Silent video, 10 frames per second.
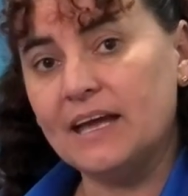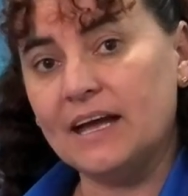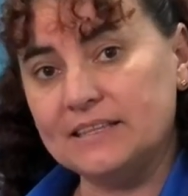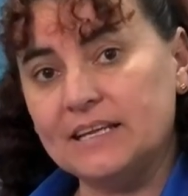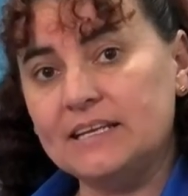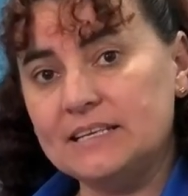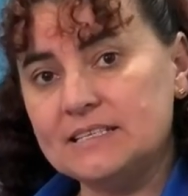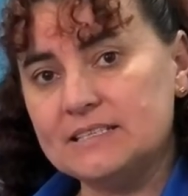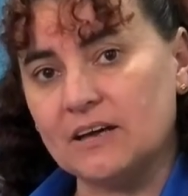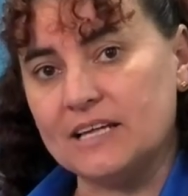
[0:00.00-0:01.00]
and then he
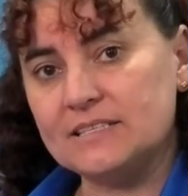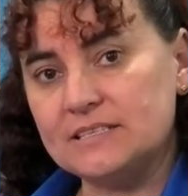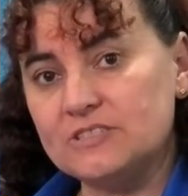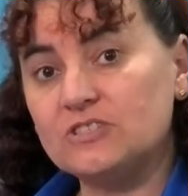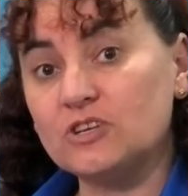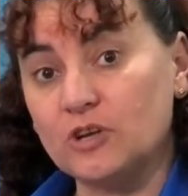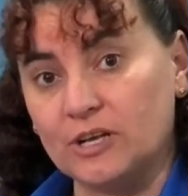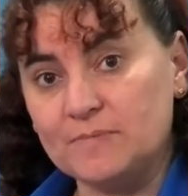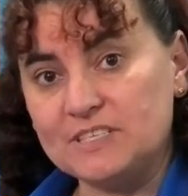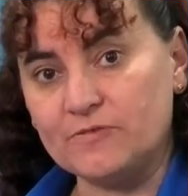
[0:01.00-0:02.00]
decides to
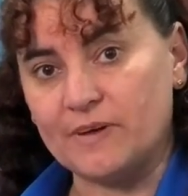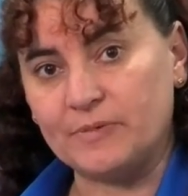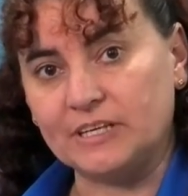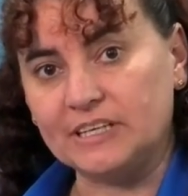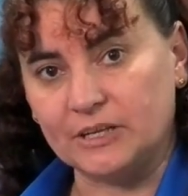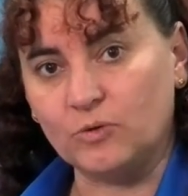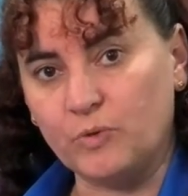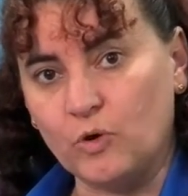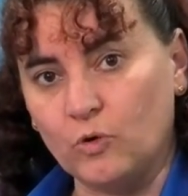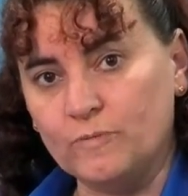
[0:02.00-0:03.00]
curl himself up in a little
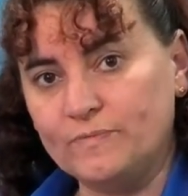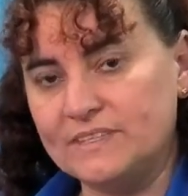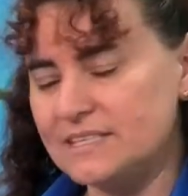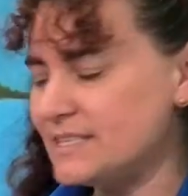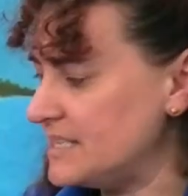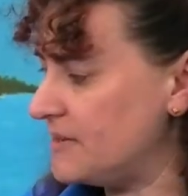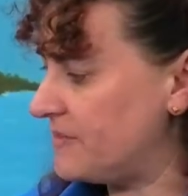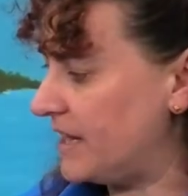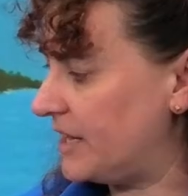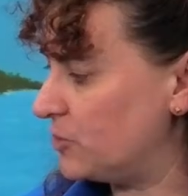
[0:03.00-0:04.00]
ball to see
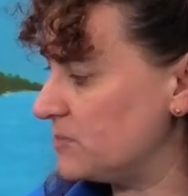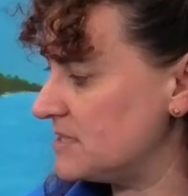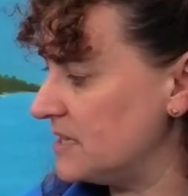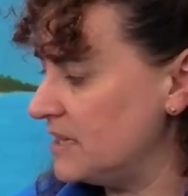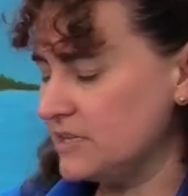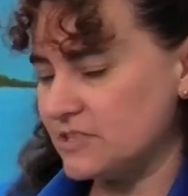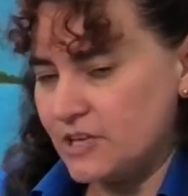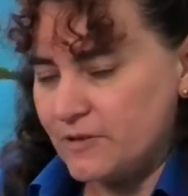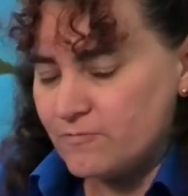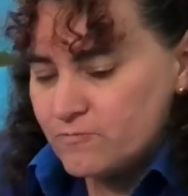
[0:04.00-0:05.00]
if that helps. So
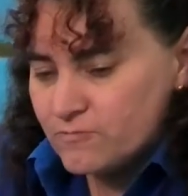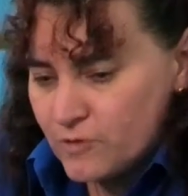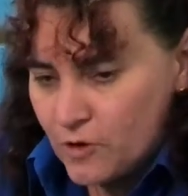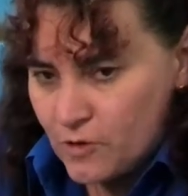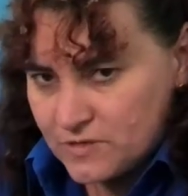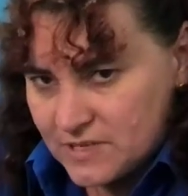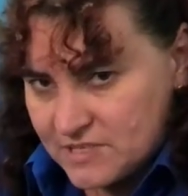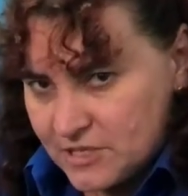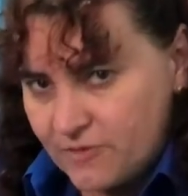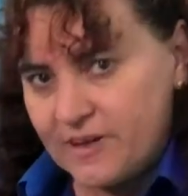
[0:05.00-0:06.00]
he rolls
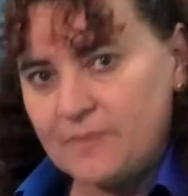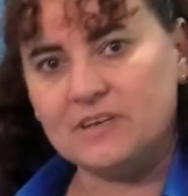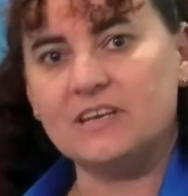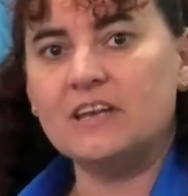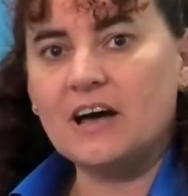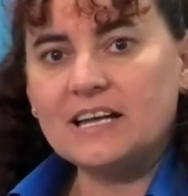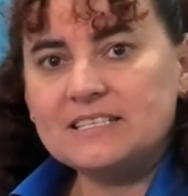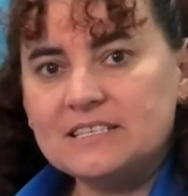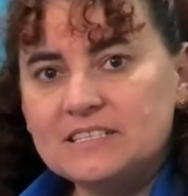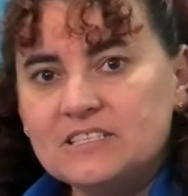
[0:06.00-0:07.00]
himself up
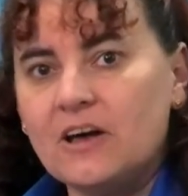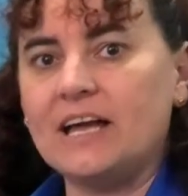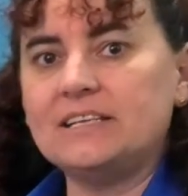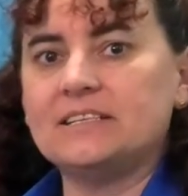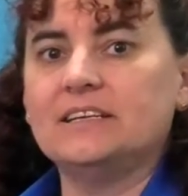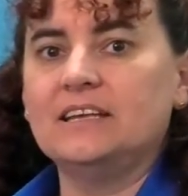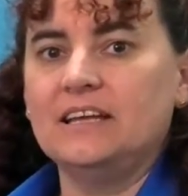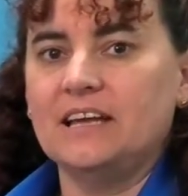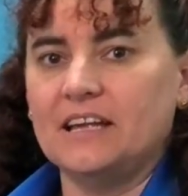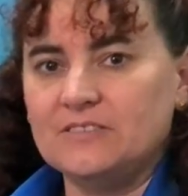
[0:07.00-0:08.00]
nice and tight
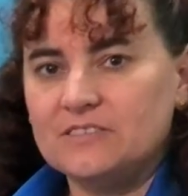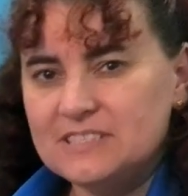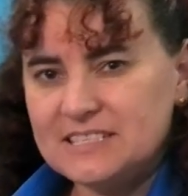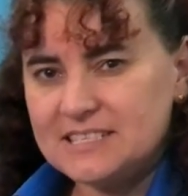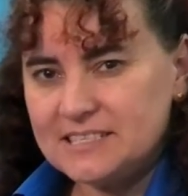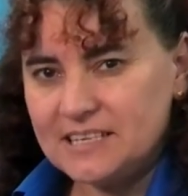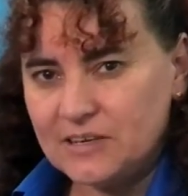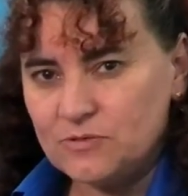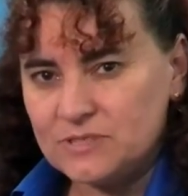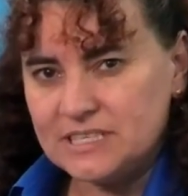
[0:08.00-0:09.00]
and
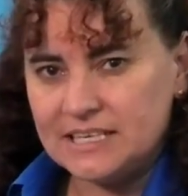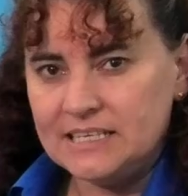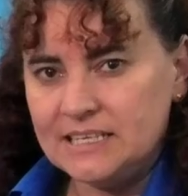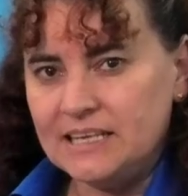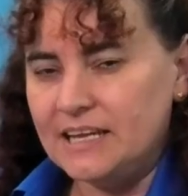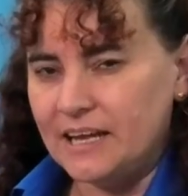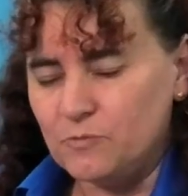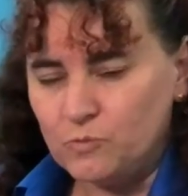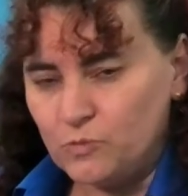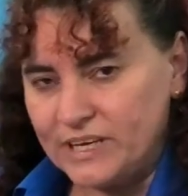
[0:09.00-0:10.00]
snuggles it in
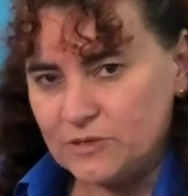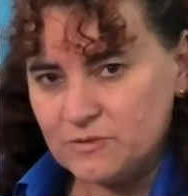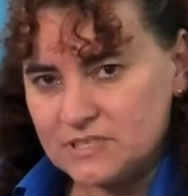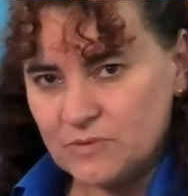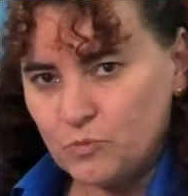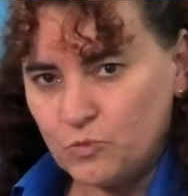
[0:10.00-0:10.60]
and wiggles,